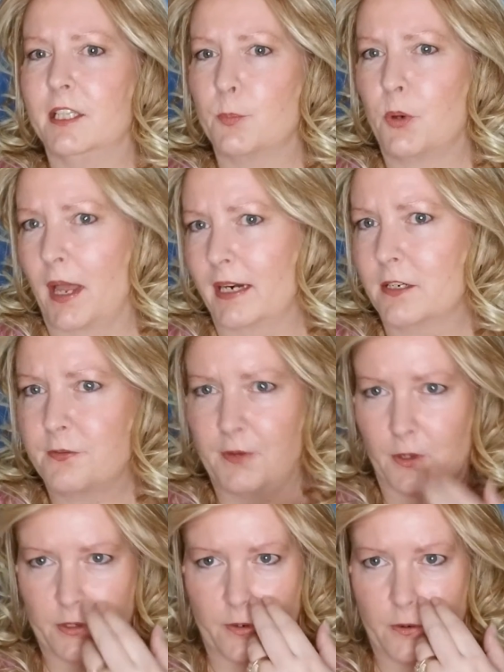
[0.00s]
product
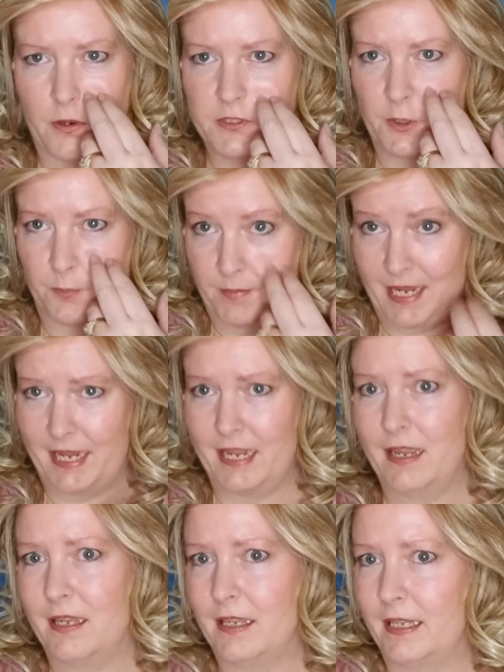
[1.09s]
photo, to
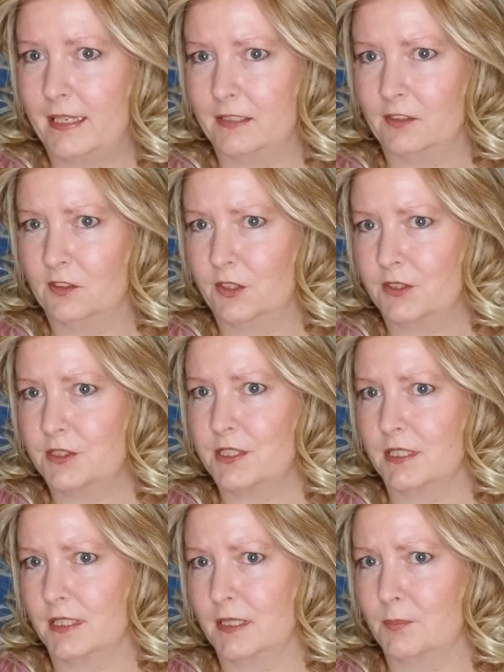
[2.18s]
me, it looked
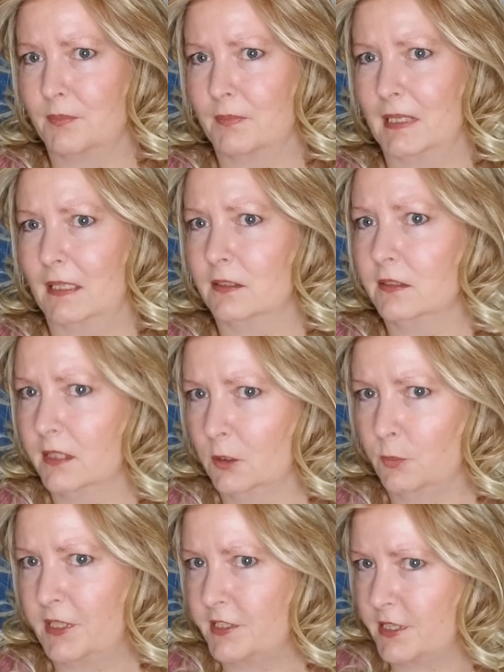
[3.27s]
a little
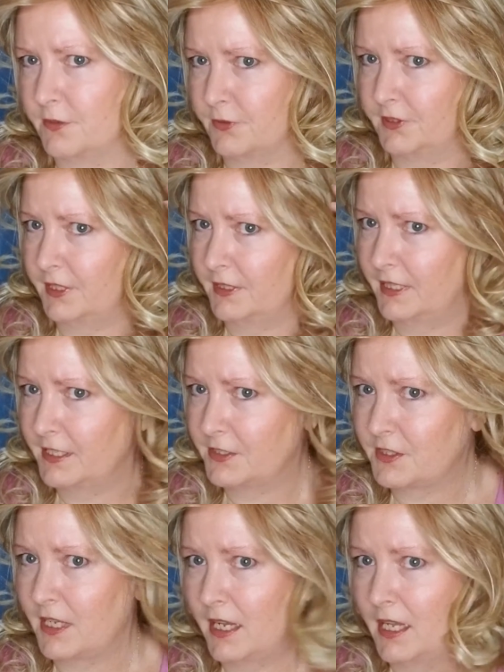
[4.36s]
bit different than
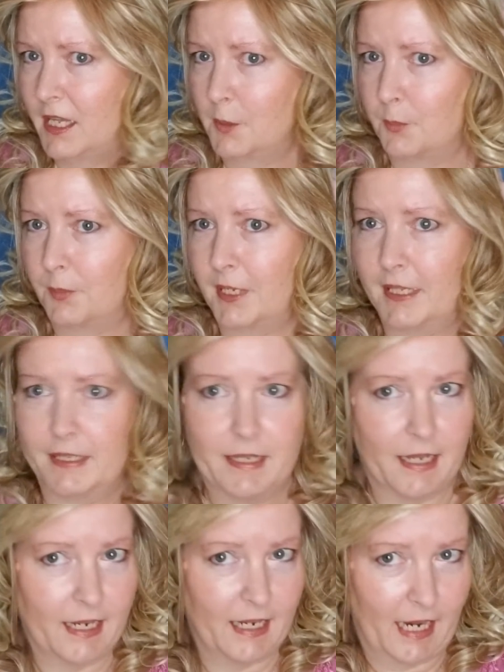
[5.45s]
this, but
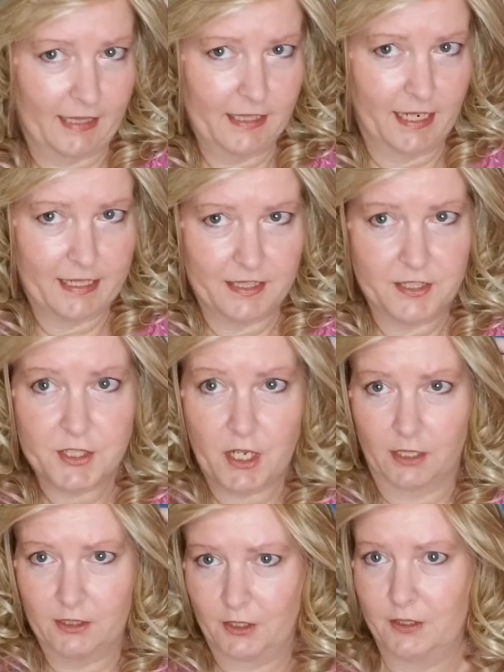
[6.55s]
I like this
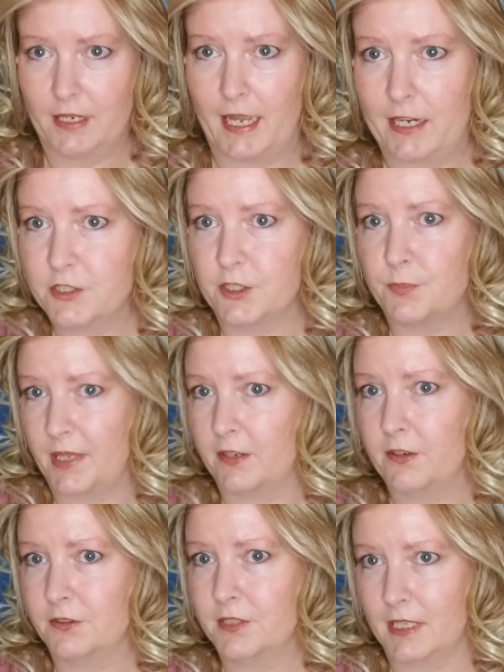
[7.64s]
color actually
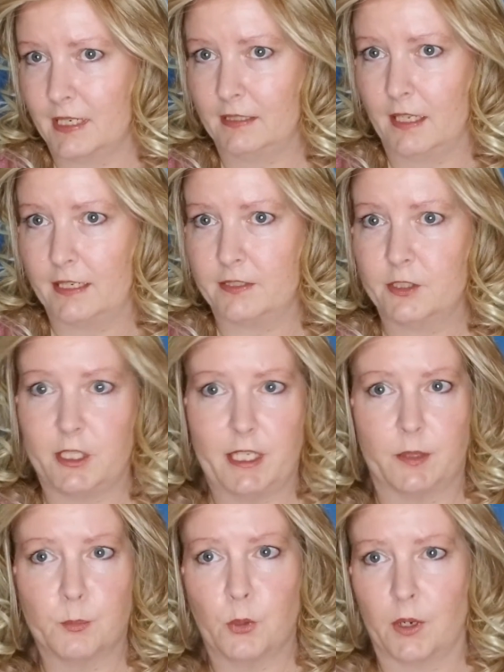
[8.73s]
better than I like
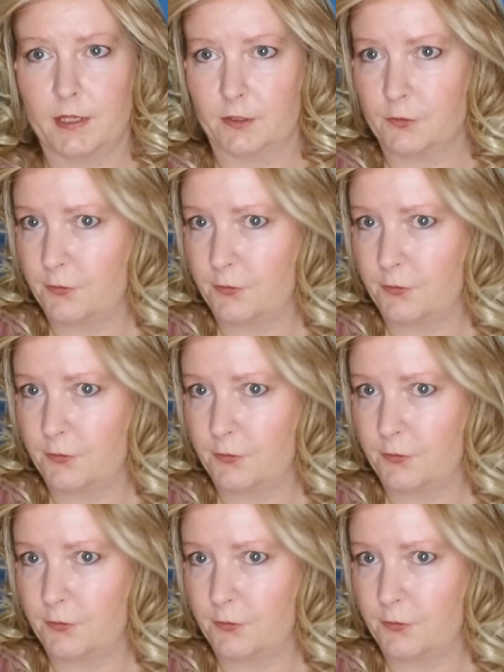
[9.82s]
the product